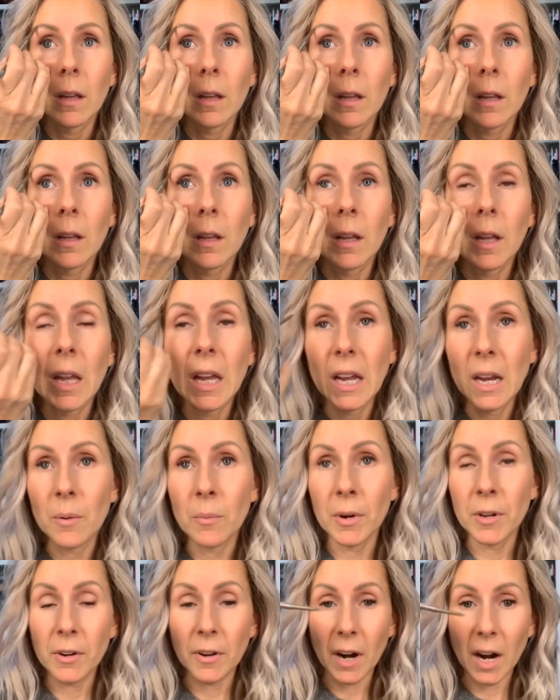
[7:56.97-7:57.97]
And when your
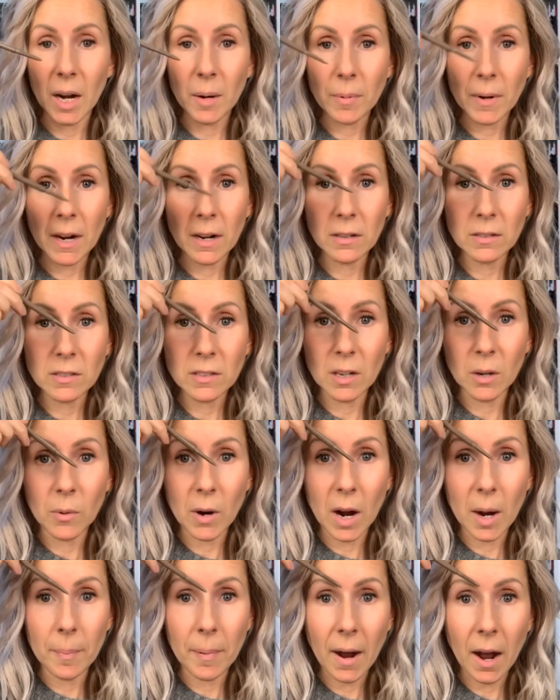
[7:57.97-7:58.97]
eyebrows go up
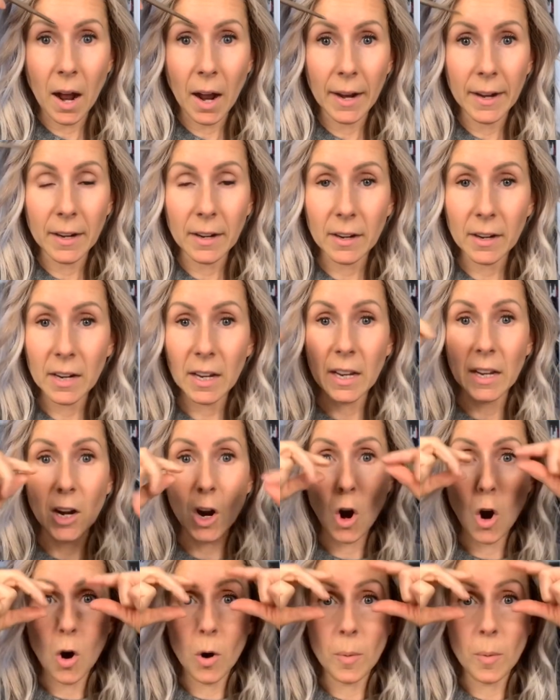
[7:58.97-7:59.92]
higher, it opens